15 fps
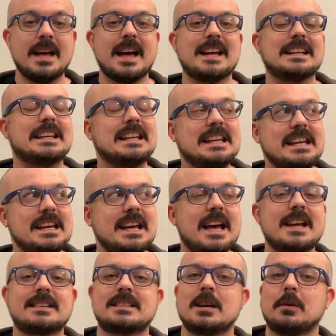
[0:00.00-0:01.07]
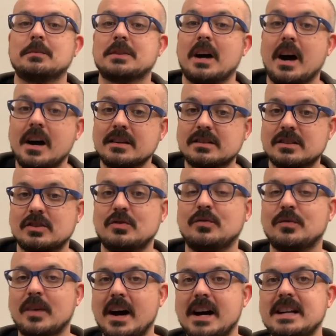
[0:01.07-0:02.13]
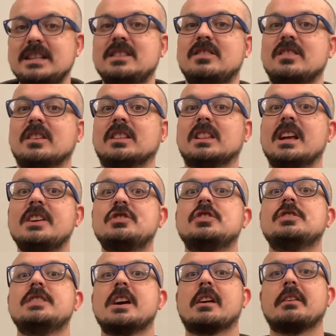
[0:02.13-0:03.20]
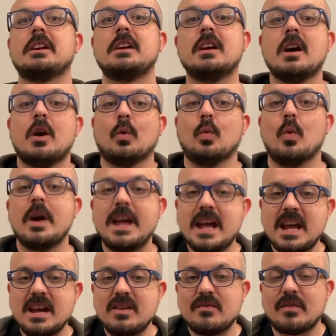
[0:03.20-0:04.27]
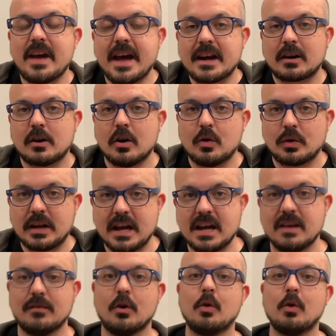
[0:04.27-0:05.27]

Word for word: And he has helped us to find the legendary Wave Echo Cave,